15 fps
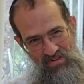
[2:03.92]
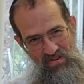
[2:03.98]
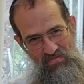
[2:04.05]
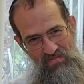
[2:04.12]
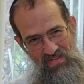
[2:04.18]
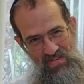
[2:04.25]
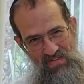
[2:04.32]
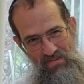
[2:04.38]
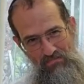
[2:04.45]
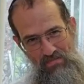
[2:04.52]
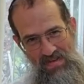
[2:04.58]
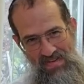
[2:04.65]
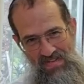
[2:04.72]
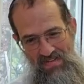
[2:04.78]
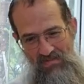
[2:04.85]
comes out of the
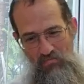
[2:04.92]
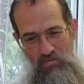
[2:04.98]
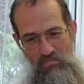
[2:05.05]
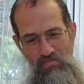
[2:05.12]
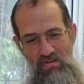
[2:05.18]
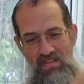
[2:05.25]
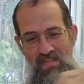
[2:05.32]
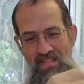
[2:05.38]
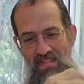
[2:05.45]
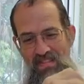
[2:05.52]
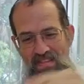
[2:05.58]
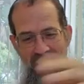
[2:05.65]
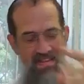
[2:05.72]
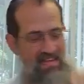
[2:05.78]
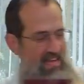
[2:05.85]
pocket, we put in,
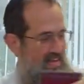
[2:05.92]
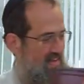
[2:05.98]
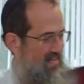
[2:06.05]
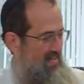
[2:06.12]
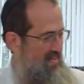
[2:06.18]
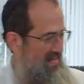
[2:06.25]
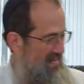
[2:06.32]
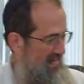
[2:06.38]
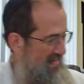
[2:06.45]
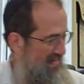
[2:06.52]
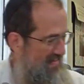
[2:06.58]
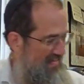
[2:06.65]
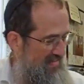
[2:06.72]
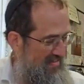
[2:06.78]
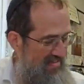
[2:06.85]
and
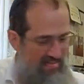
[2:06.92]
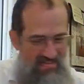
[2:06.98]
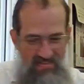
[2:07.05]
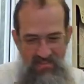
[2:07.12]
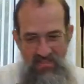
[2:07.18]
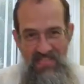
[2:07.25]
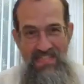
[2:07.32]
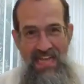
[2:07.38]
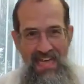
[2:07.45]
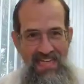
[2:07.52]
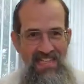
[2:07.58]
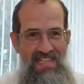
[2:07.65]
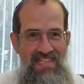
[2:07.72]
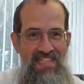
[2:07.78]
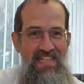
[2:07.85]
soll
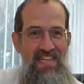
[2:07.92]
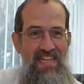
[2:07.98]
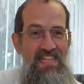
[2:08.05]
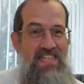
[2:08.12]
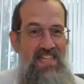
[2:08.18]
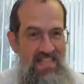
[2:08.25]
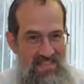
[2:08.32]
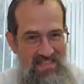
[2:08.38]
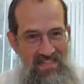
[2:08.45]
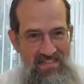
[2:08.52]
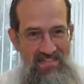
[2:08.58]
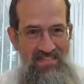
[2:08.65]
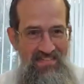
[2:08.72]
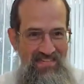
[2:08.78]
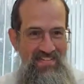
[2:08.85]
sein zu gesinnt,
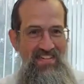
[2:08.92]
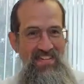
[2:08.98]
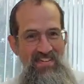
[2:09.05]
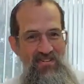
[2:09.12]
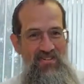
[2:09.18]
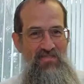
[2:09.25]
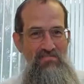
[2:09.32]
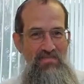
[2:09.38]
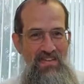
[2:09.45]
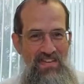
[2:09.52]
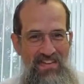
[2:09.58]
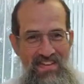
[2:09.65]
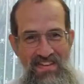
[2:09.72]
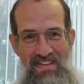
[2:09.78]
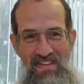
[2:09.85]
should
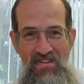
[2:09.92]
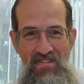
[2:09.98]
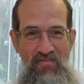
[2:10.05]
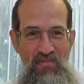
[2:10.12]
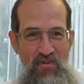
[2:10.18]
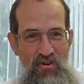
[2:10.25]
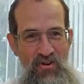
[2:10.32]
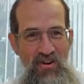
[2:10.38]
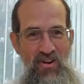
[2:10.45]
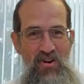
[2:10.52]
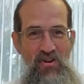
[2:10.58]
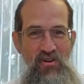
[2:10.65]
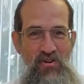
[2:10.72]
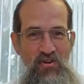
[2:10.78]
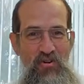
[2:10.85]
be for
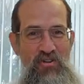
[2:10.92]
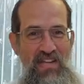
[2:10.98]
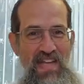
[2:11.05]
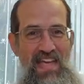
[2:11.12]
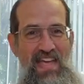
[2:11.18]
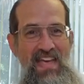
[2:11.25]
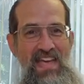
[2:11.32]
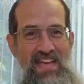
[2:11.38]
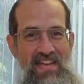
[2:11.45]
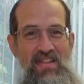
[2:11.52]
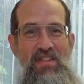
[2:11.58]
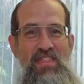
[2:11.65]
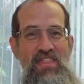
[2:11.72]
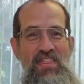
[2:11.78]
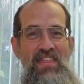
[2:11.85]
good
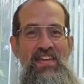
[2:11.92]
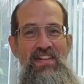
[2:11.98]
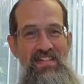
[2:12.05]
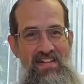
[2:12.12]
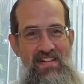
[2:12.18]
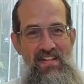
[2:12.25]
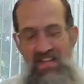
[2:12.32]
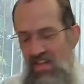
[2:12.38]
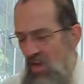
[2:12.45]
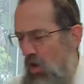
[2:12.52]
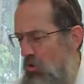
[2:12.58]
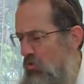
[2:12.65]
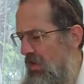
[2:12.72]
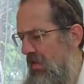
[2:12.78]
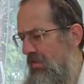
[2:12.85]
health.
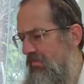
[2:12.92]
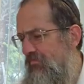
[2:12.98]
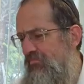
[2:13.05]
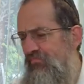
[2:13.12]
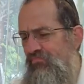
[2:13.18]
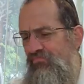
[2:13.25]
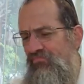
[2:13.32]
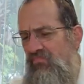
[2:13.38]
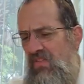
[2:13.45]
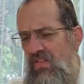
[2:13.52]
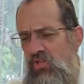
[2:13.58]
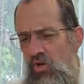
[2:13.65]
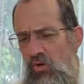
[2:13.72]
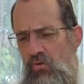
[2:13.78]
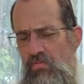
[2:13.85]
Okay,
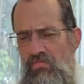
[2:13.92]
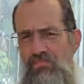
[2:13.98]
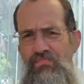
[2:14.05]
so,